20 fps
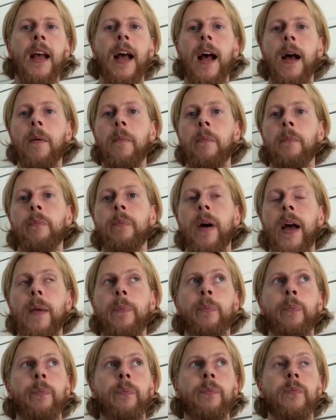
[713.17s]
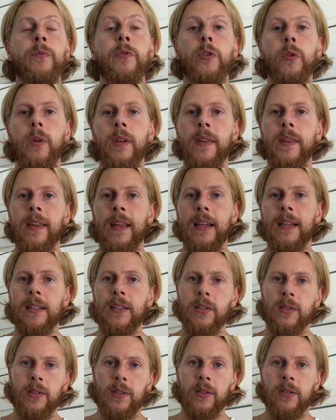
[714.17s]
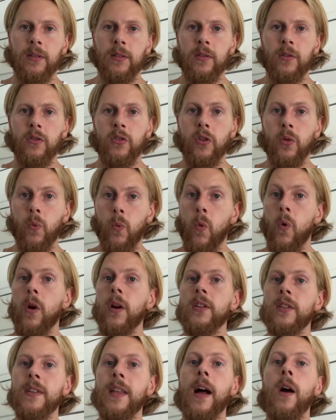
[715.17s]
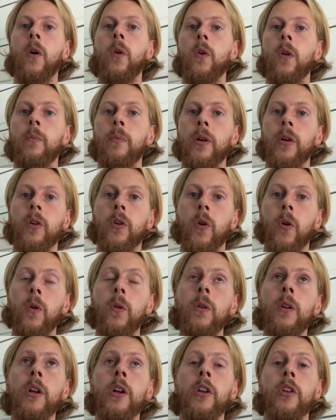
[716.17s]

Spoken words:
And by doing things towards that ultimate goal,